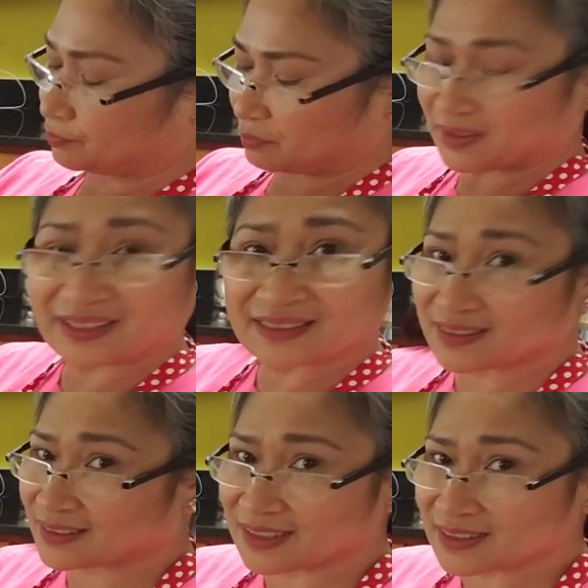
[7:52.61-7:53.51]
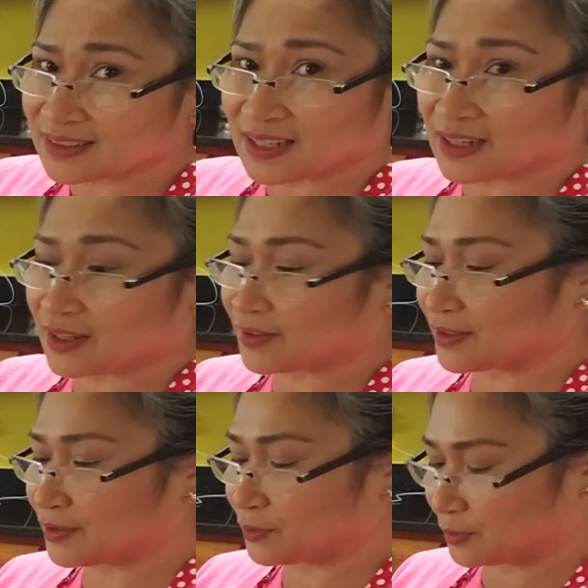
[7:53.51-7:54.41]
But this is not how I
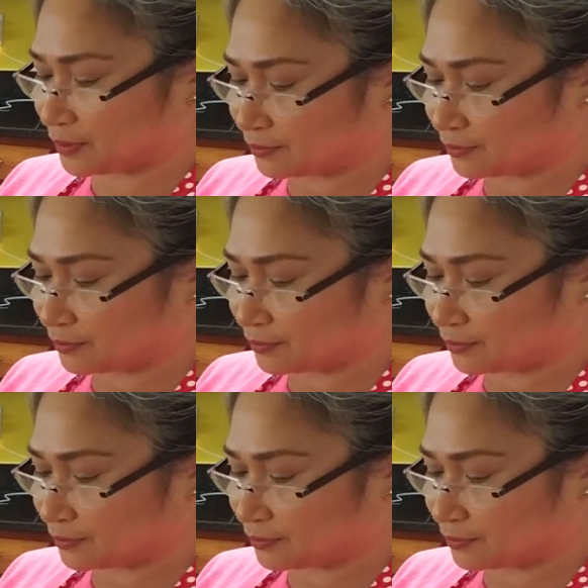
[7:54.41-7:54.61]
do it.